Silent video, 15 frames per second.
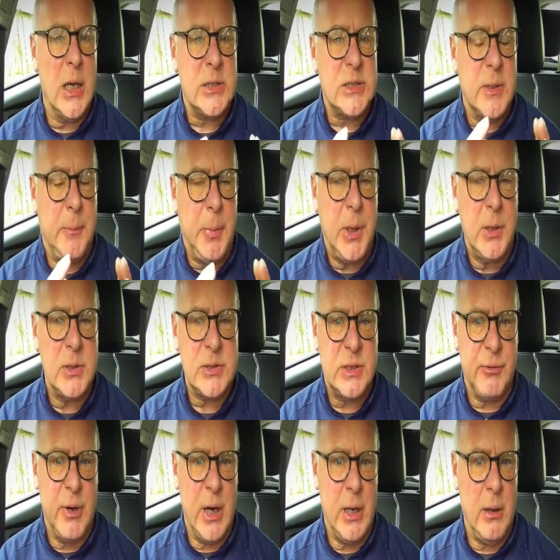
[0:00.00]
to pass
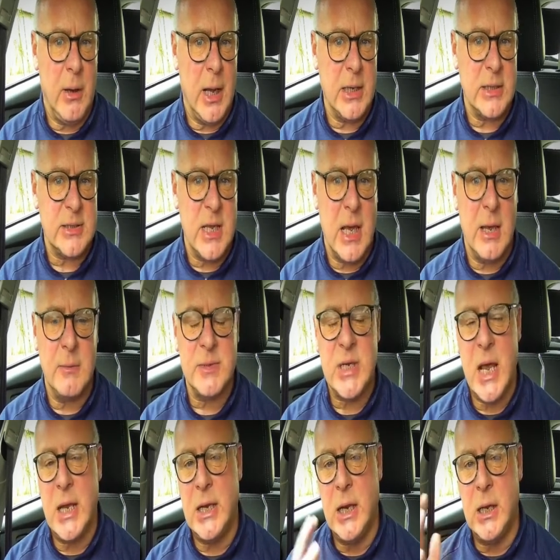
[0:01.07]
their ADI exams
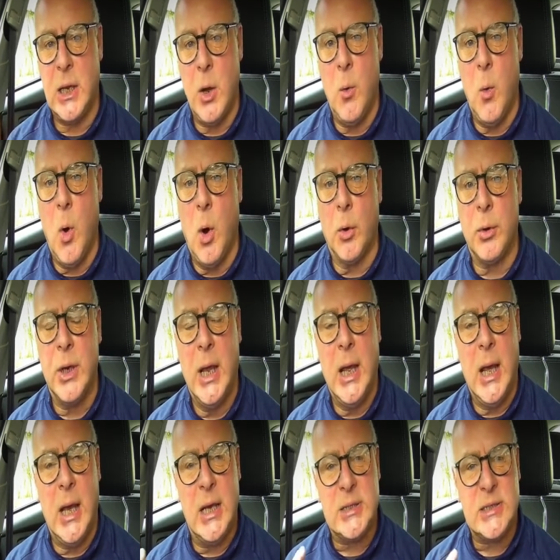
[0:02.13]
and then go on
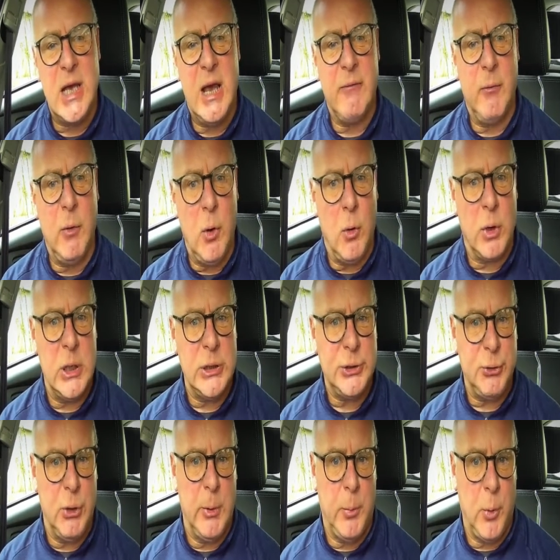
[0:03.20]
to have long and
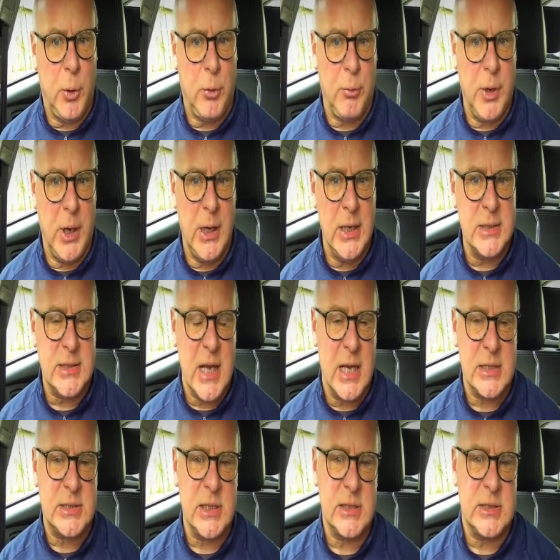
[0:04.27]
enjoyable careers
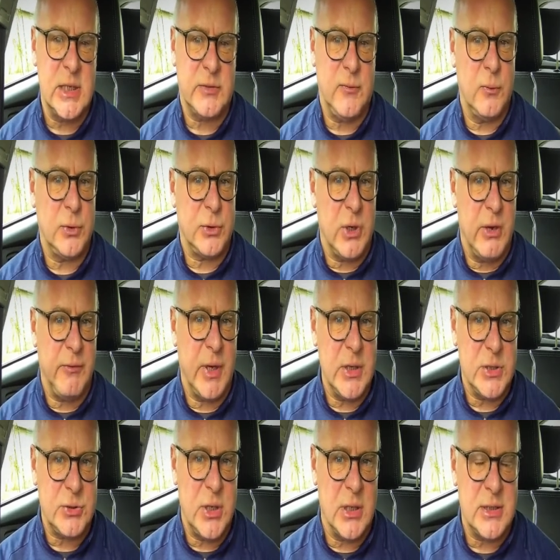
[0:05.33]
as successful driving
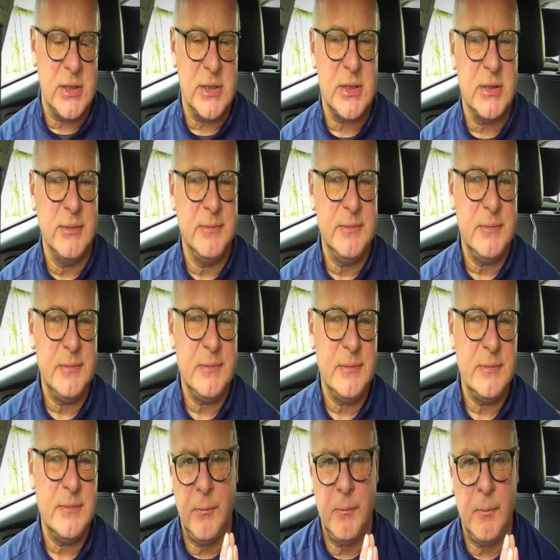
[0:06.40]
instructors.
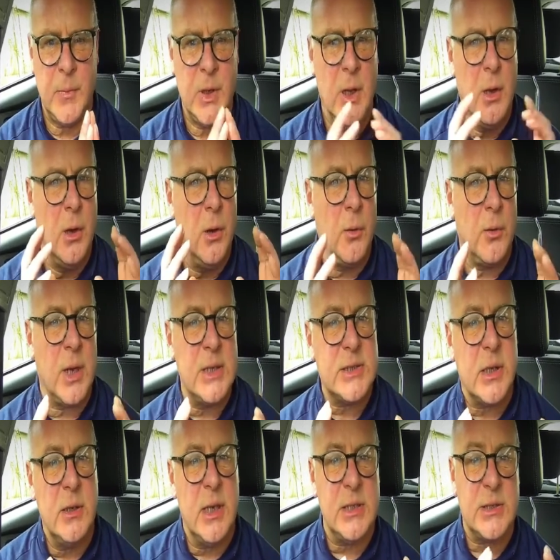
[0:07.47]
Okay,
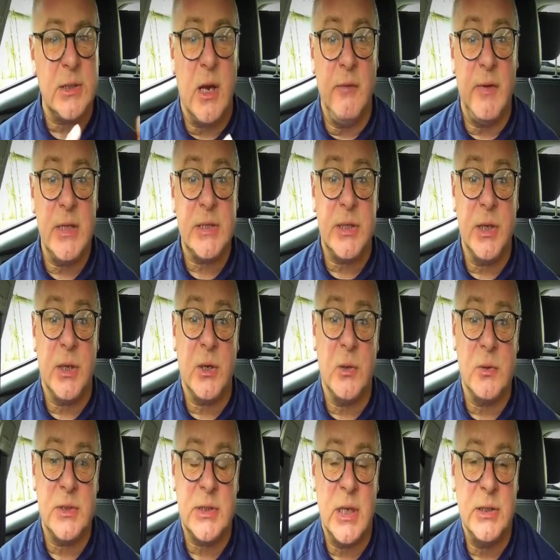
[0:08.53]
so let's dive into the
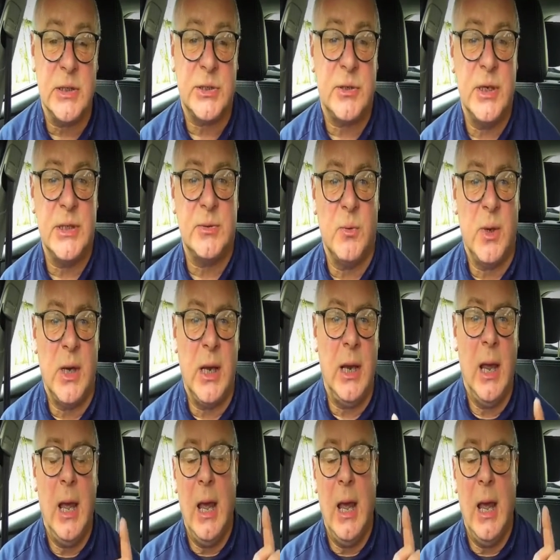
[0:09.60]
content straight away